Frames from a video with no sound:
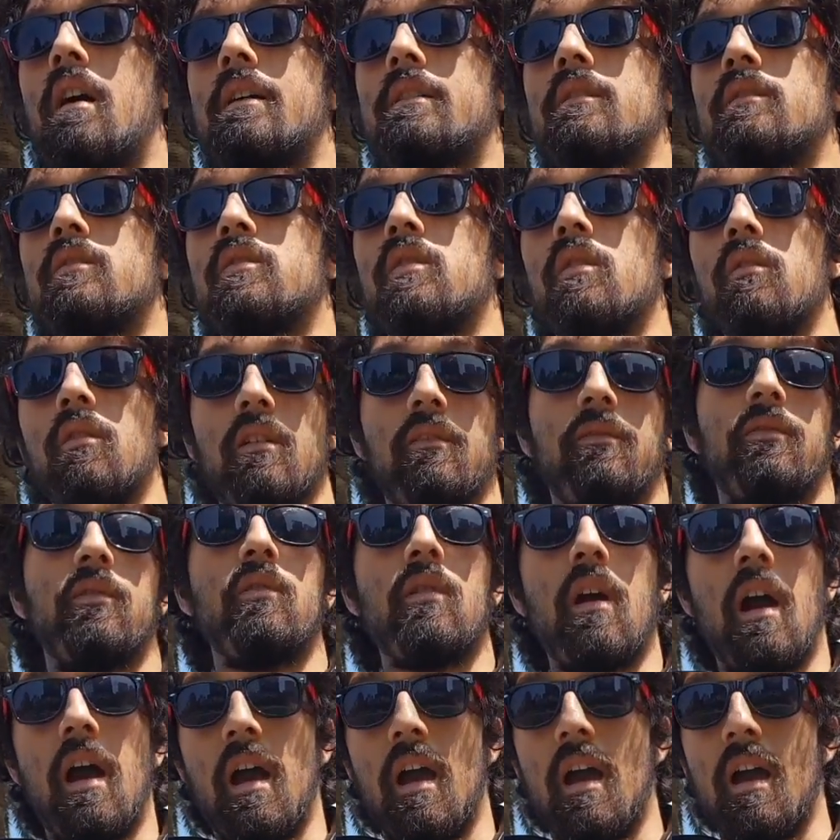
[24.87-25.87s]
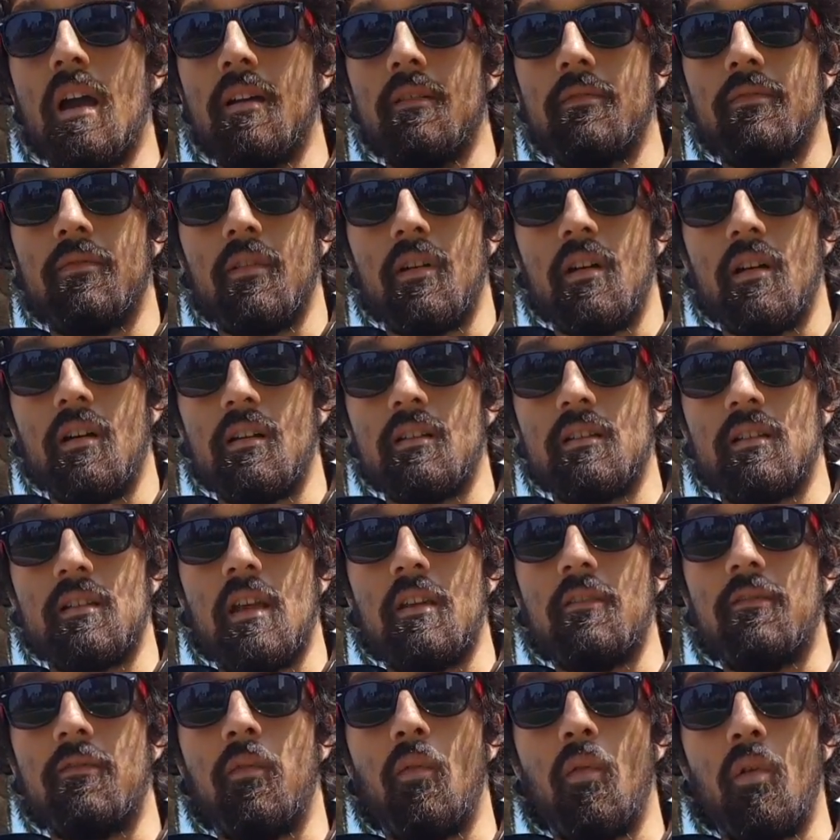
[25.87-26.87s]
And so if you have,
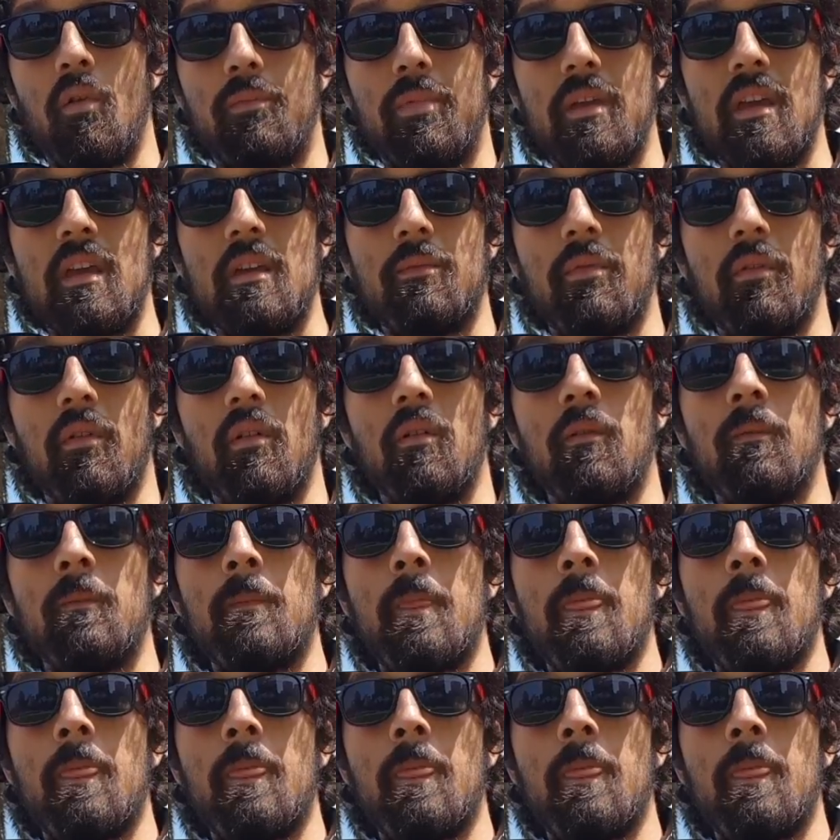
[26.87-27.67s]
say, 4 people,